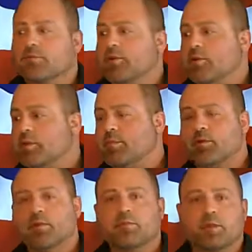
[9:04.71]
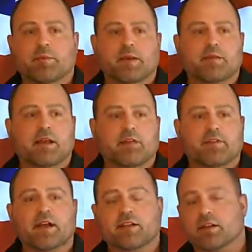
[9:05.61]
phone up here with me, but I've
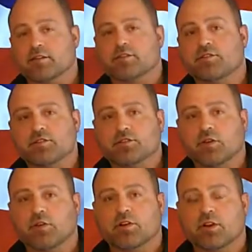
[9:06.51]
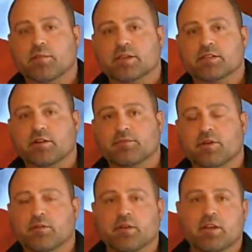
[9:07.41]
got the Constitution loaded on my cell
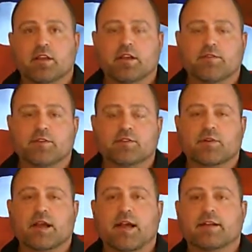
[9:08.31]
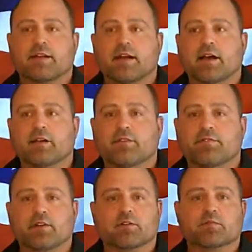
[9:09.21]
phone. I've also got the
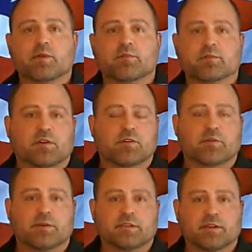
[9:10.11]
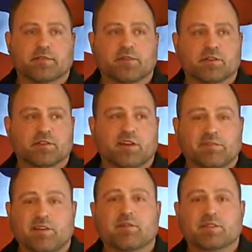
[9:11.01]
Federalist Papers loaded on my cell phone, so
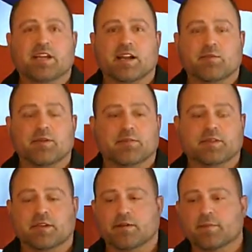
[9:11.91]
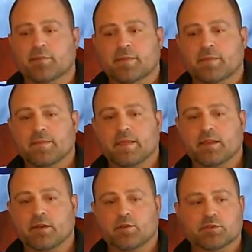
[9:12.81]
I've always got it with me, so I
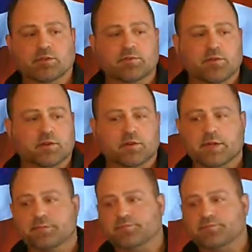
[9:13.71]
can always refer to it.